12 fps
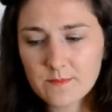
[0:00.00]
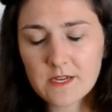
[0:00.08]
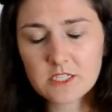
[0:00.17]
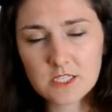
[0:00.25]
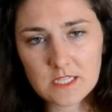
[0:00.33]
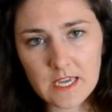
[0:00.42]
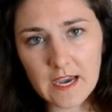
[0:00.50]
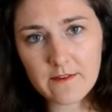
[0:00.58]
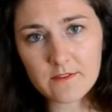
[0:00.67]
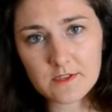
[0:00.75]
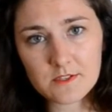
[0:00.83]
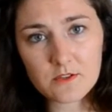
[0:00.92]
especially in
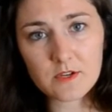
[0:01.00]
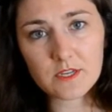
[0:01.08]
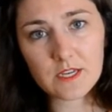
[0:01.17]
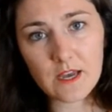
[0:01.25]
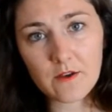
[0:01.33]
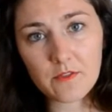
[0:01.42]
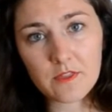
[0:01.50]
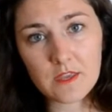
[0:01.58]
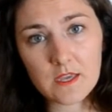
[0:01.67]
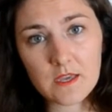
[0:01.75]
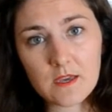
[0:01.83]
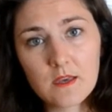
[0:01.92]
average or
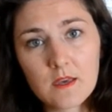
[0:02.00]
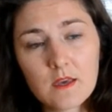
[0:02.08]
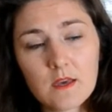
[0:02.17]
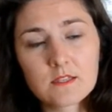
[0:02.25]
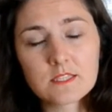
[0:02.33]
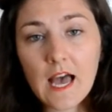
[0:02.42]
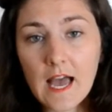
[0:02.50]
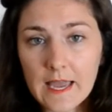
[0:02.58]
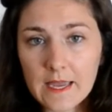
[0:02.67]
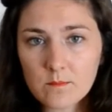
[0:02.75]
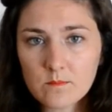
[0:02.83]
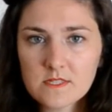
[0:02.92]
unhealthy
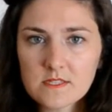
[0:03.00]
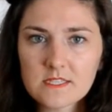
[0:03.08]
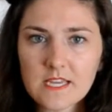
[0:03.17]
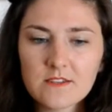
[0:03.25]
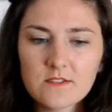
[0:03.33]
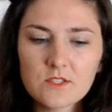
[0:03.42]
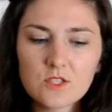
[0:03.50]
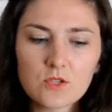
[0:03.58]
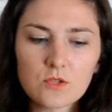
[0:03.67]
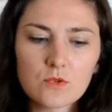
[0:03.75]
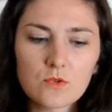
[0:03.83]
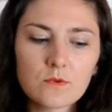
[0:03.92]
times, tend
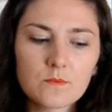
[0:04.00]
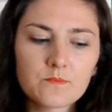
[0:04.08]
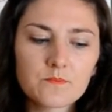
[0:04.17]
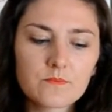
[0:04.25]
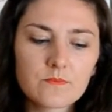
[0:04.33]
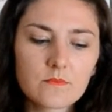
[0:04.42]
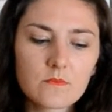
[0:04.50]
to